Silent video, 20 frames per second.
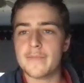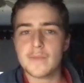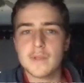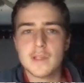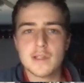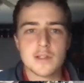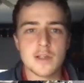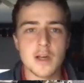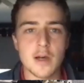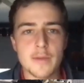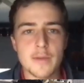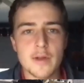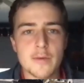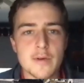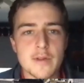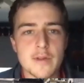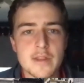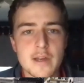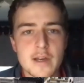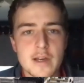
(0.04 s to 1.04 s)
So I'm here
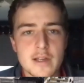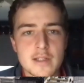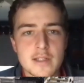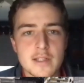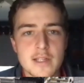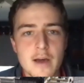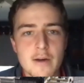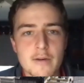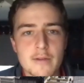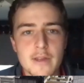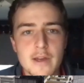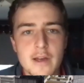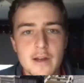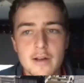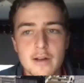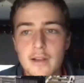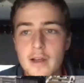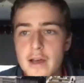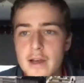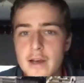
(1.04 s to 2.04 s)
with South
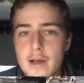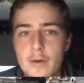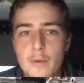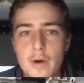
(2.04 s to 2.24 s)
Carolina